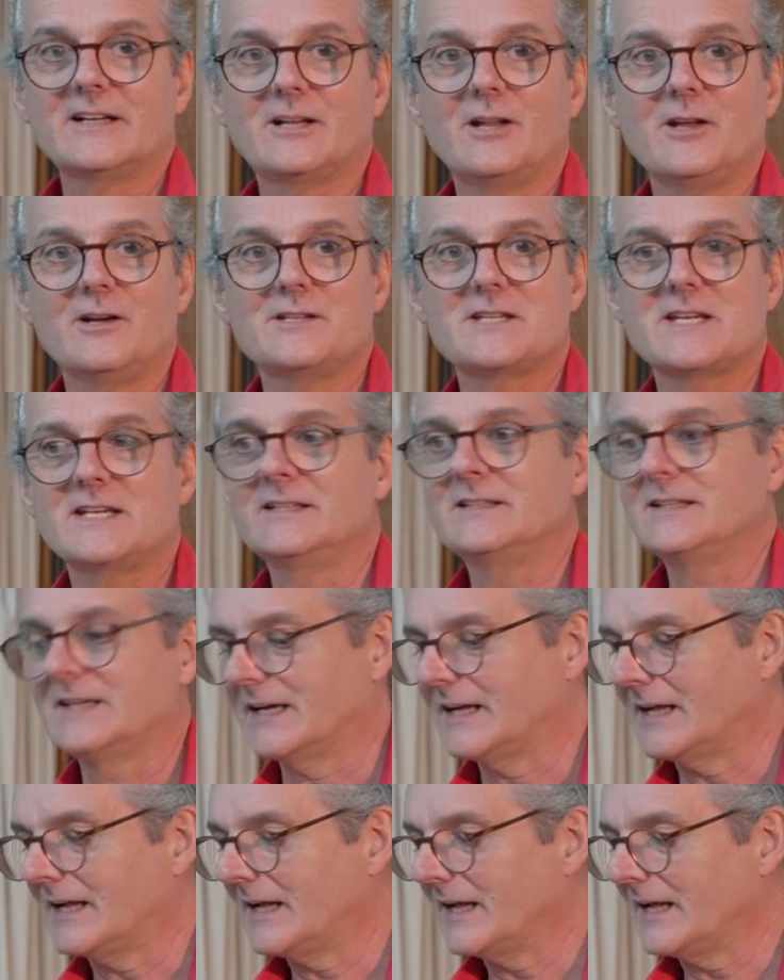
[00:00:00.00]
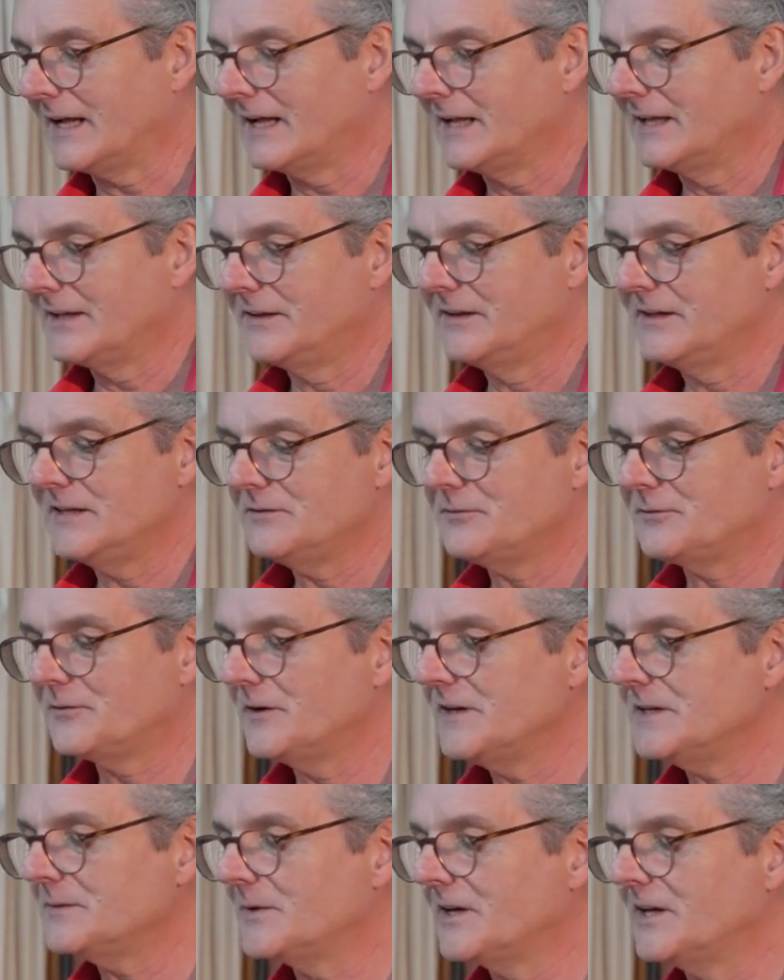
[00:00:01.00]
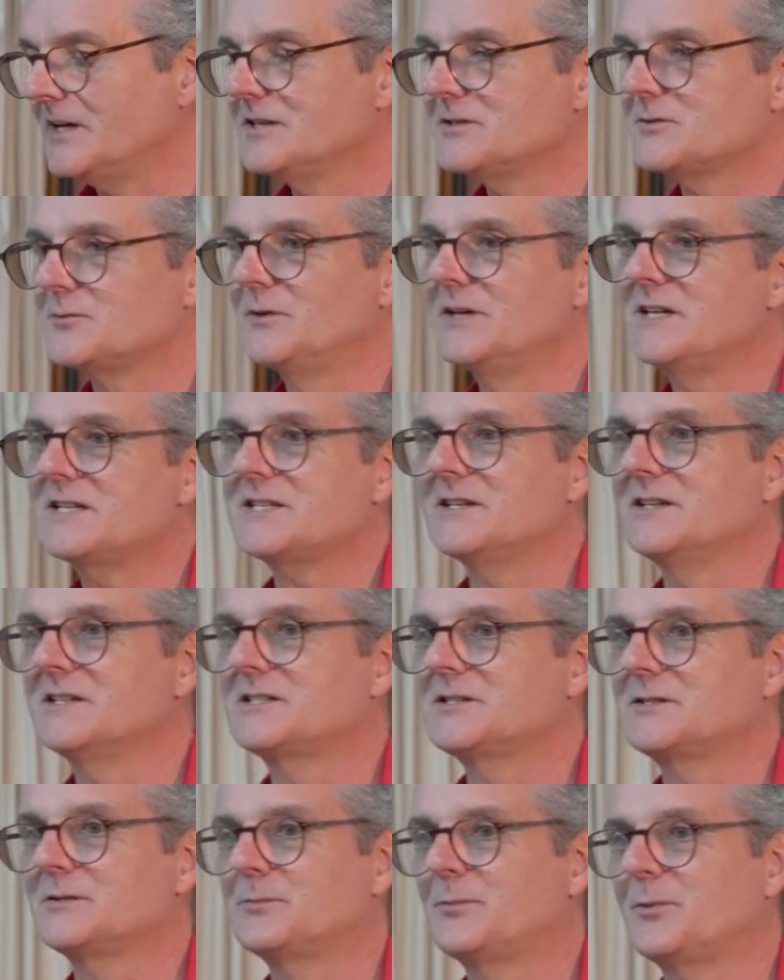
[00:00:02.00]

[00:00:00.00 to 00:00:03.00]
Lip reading: closing, the Freedom Keys research